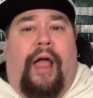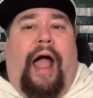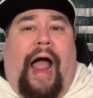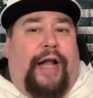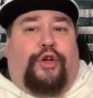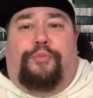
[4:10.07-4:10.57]

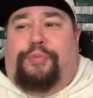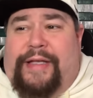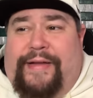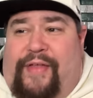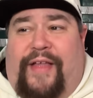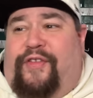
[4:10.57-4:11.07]
I don't
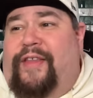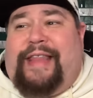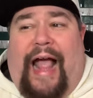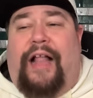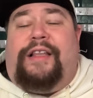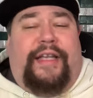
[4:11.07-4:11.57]
believe that's a
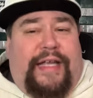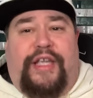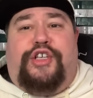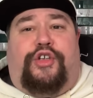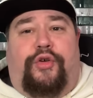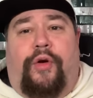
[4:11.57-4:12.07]
talent
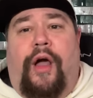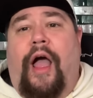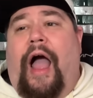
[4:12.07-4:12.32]
issue.